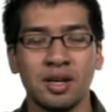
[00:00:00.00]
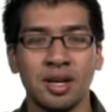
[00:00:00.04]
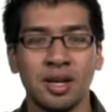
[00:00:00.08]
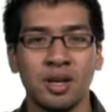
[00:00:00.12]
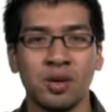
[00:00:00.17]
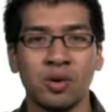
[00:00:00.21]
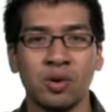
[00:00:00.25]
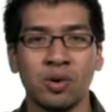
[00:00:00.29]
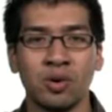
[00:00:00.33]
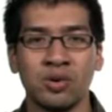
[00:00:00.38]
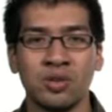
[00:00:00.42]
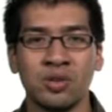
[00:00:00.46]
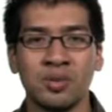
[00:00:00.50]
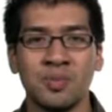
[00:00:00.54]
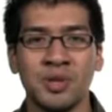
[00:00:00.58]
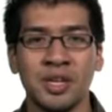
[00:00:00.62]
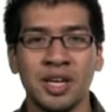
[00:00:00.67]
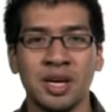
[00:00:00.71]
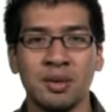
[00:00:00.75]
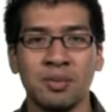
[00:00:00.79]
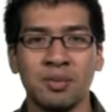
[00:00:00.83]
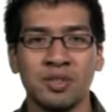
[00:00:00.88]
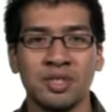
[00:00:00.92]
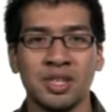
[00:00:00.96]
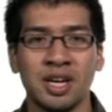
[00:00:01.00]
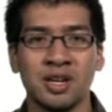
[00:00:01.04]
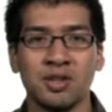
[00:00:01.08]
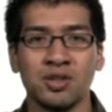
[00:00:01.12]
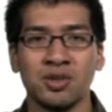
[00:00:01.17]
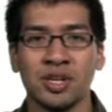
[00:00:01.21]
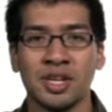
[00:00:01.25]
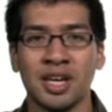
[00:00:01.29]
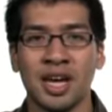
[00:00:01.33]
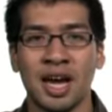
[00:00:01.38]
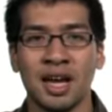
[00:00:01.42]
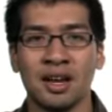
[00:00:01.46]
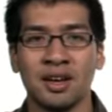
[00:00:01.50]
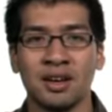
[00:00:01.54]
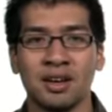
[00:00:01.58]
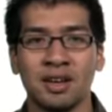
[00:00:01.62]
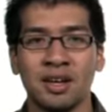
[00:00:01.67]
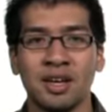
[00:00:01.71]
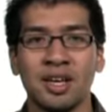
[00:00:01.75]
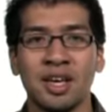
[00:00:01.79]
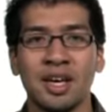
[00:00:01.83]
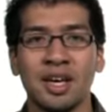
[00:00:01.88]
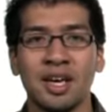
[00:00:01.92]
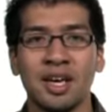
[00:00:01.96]
In order to be able to enter
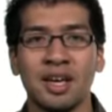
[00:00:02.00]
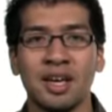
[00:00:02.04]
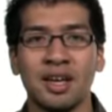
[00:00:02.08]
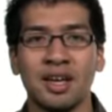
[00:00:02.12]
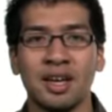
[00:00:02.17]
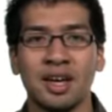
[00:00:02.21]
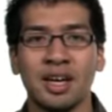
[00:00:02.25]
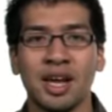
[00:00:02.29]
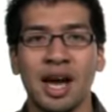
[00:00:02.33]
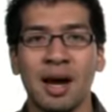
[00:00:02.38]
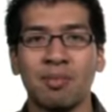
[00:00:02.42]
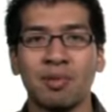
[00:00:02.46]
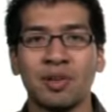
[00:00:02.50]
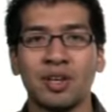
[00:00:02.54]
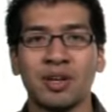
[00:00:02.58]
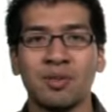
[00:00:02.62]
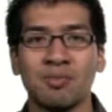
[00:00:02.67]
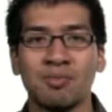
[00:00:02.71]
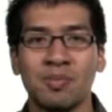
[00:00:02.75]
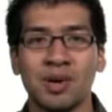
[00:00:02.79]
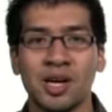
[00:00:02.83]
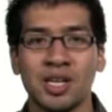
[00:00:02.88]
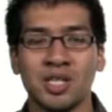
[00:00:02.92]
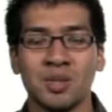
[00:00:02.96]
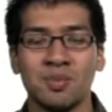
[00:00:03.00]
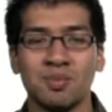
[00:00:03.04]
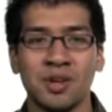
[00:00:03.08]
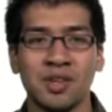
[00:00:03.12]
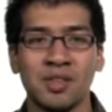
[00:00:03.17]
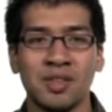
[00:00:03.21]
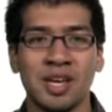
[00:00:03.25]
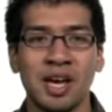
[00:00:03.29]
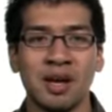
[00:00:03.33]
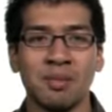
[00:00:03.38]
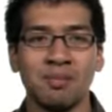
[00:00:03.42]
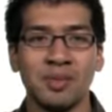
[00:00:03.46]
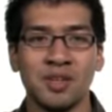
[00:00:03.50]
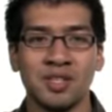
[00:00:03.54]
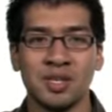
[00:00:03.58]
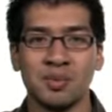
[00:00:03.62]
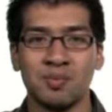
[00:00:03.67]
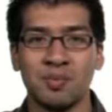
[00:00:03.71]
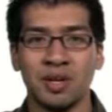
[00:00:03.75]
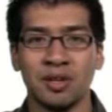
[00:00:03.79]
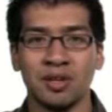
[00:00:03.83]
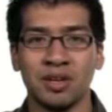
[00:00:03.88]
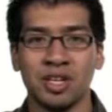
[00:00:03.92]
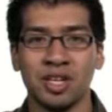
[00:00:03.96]
Canada, an applicant must meet the
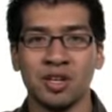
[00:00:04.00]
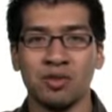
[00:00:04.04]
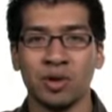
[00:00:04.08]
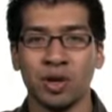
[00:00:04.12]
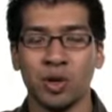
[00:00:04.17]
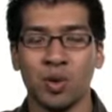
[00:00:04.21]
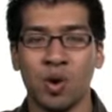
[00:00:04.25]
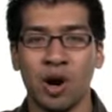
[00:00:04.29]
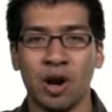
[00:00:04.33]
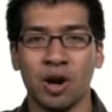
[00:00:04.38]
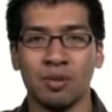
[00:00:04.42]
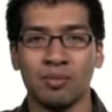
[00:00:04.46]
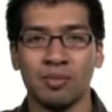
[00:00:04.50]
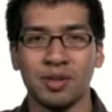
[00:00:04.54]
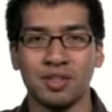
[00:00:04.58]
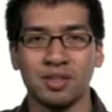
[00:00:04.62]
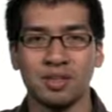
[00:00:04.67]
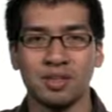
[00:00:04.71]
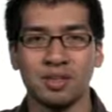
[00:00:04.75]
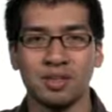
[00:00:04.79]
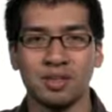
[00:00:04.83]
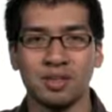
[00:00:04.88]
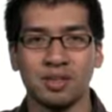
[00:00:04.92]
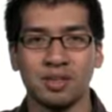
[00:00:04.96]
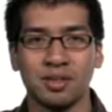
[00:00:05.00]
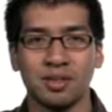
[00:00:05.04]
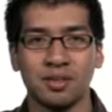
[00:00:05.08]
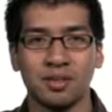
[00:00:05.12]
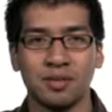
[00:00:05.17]
admissibility requirements.